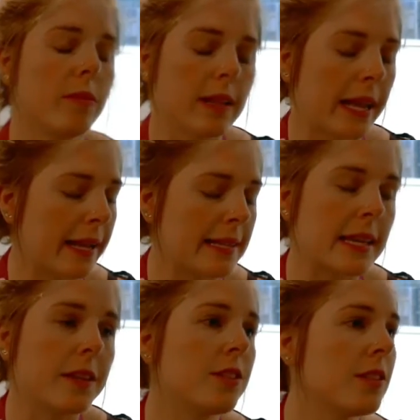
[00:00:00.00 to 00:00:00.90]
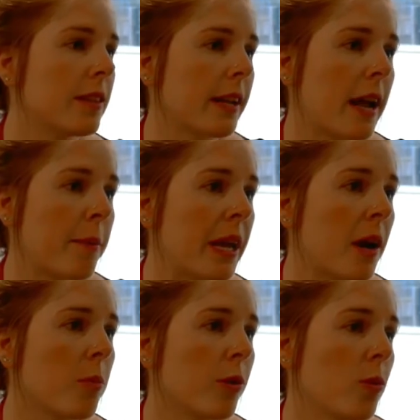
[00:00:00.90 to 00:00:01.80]
like I said, to coming
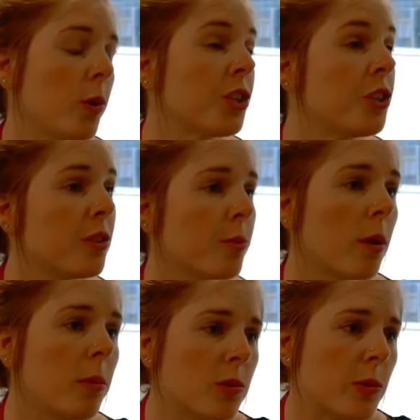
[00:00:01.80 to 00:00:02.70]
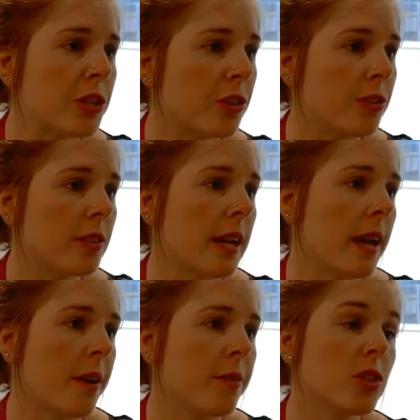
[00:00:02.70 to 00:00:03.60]
up with which user problems we should
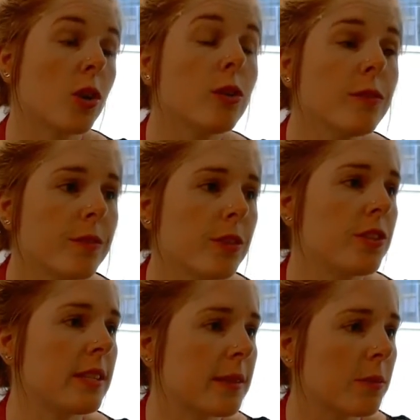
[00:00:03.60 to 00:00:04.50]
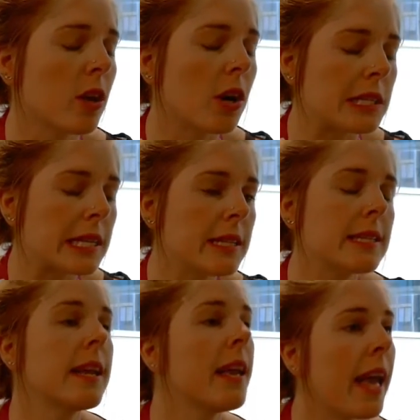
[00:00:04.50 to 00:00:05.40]
solve using some of the content,
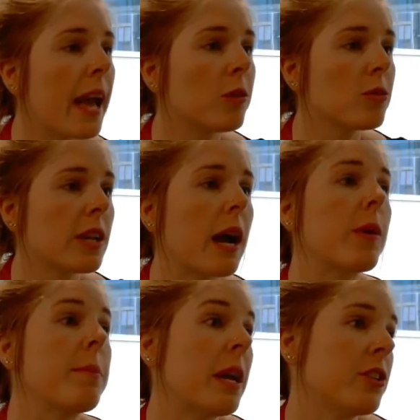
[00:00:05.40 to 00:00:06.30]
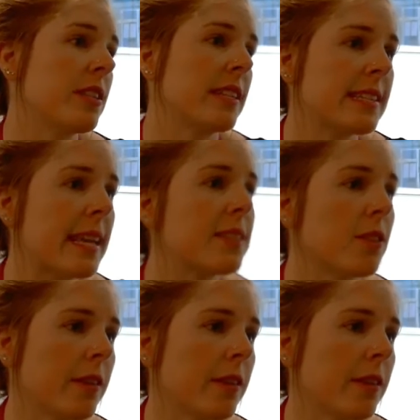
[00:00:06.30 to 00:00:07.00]
and also how we measure success of